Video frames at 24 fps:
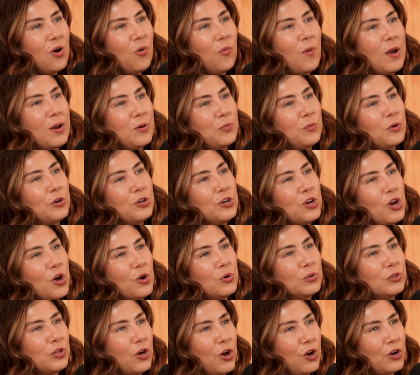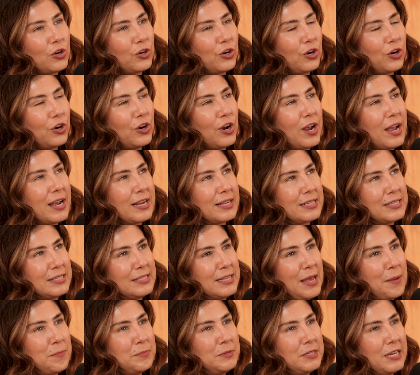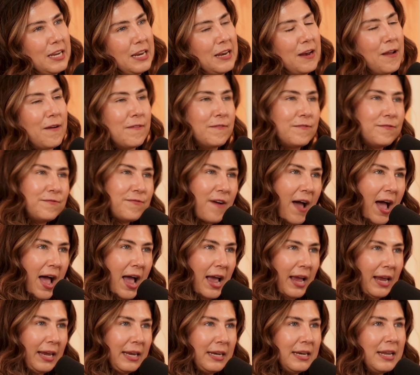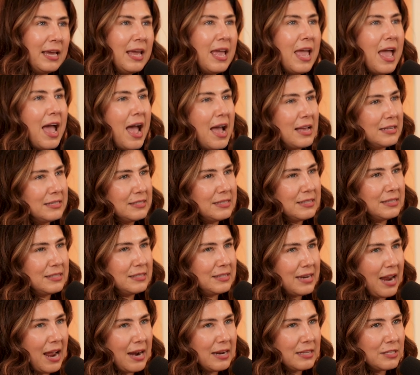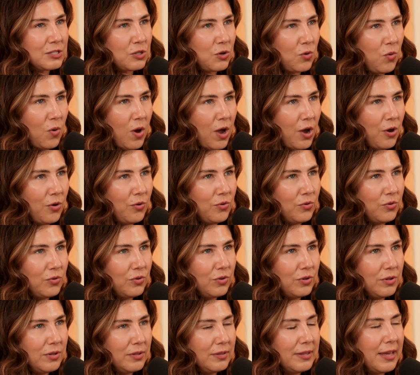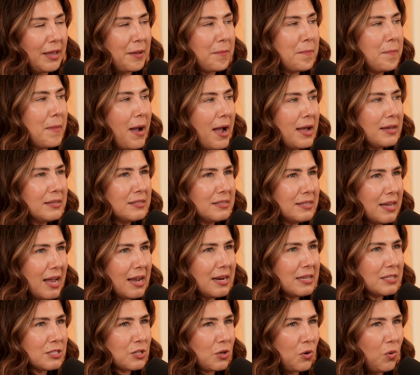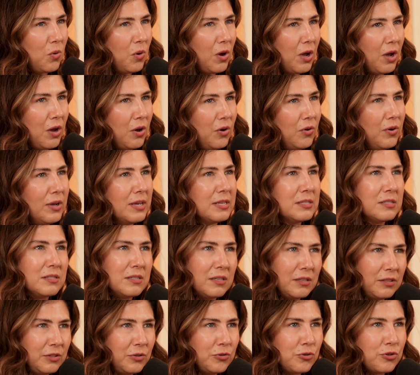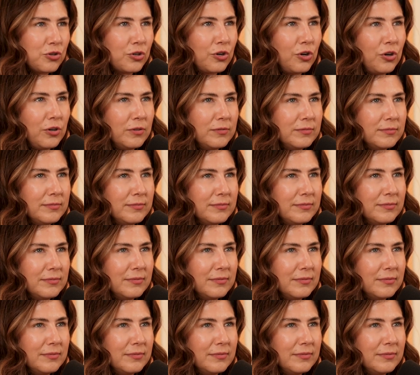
when we're no longer accepting fine as the status quo. Like my status quo is delusional.